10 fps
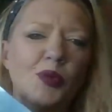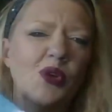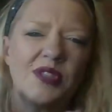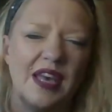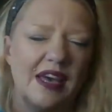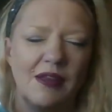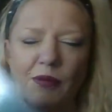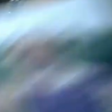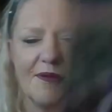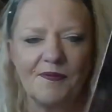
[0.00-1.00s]
have bought it
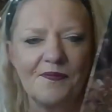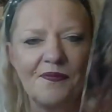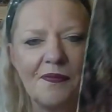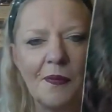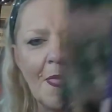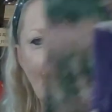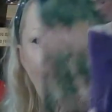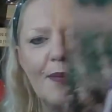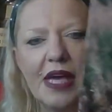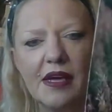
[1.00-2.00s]
anyway,
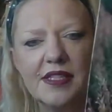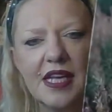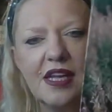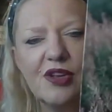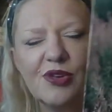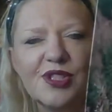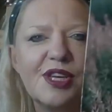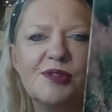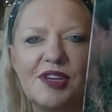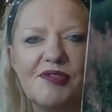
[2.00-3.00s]
because it looks
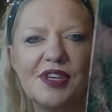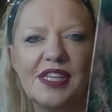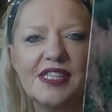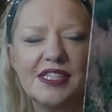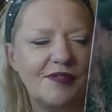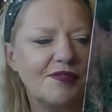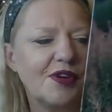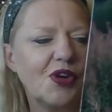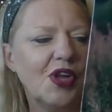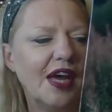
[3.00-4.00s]
so different in a
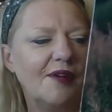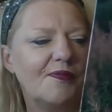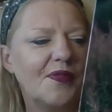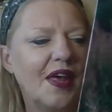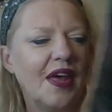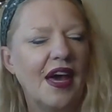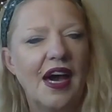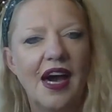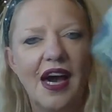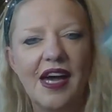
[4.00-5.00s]
different colour.
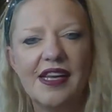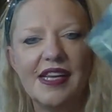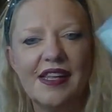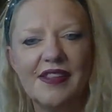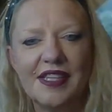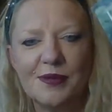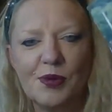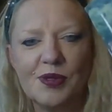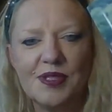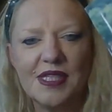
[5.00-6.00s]
And this
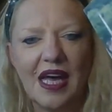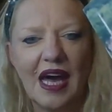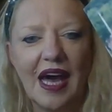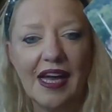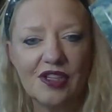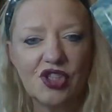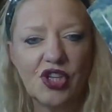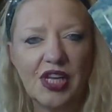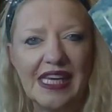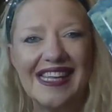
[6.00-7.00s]
one's
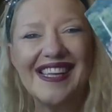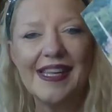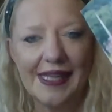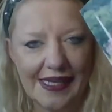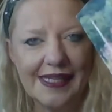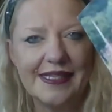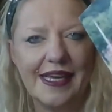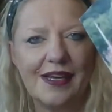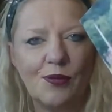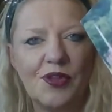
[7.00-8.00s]
actually
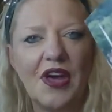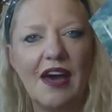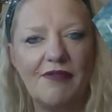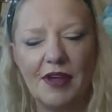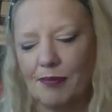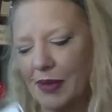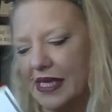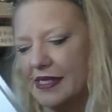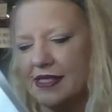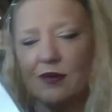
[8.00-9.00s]
leading with having
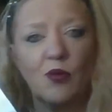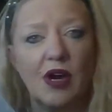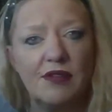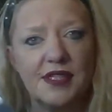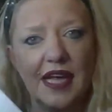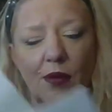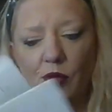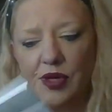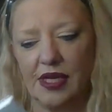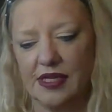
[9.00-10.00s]
beads in, whereas that
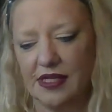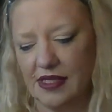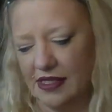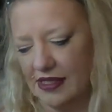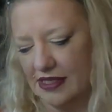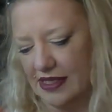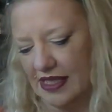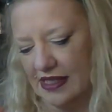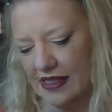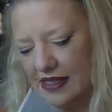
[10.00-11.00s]
one
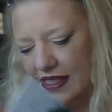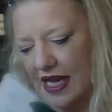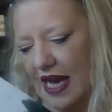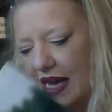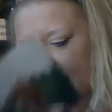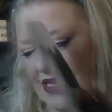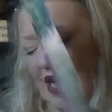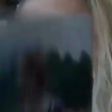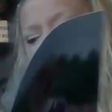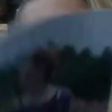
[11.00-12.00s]
didn't. And
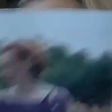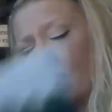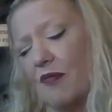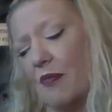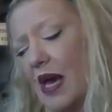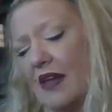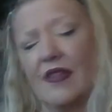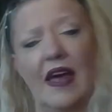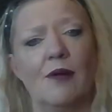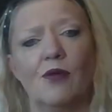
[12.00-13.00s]
I wouldn't have made
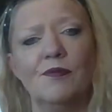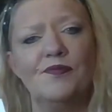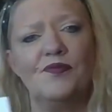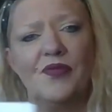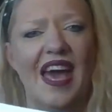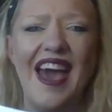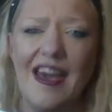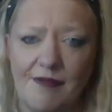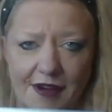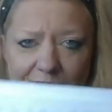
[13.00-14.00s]
that one
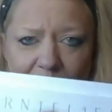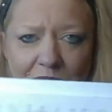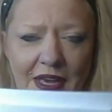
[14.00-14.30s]
ever,